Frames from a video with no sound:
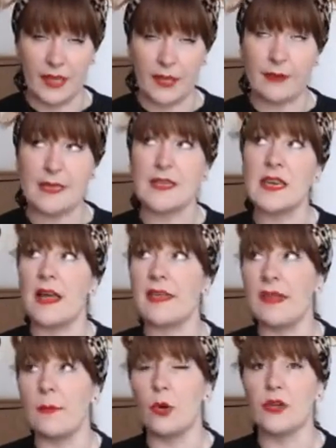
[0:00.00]
There is
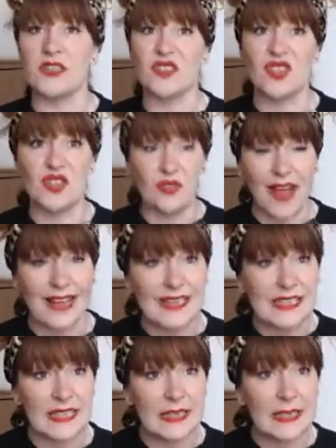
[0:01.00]
nothing more
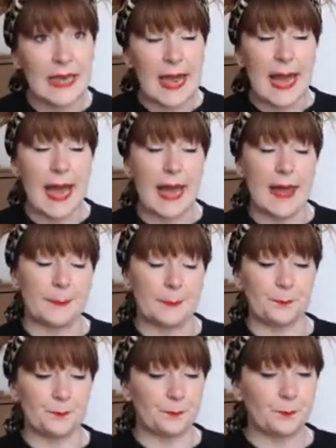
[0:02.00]
distracting
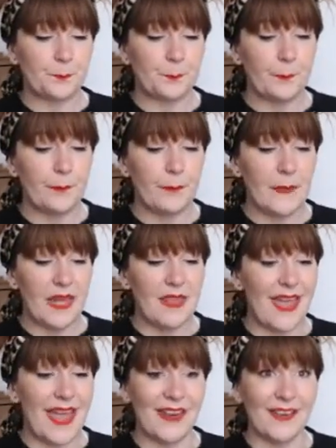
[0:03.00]

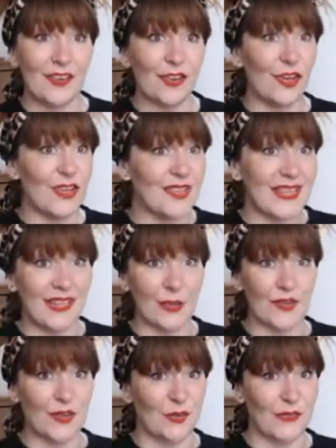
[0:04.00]
than seeing
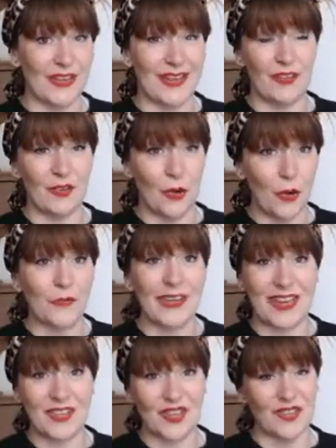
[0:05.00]
those
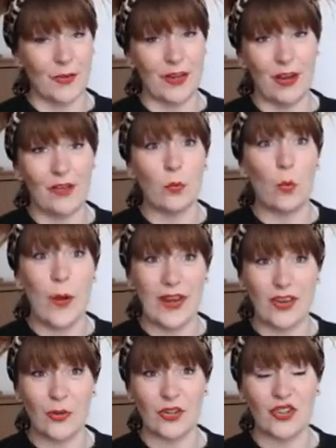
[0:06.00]
notifications going off
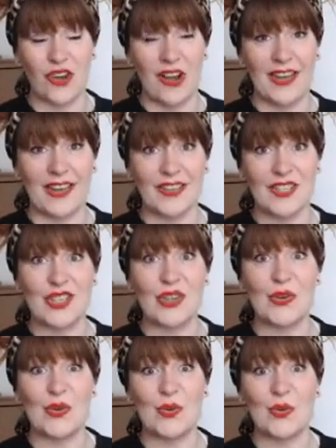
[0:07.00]
when you're trying
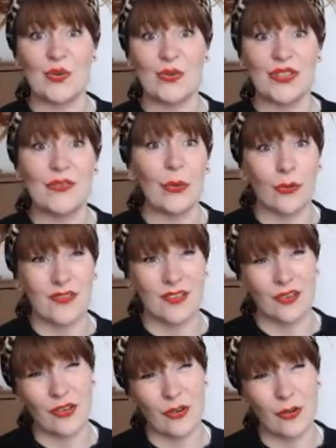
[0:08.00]
to focus
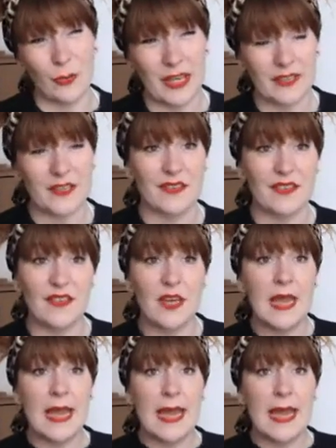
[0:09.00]
on your yoga practice.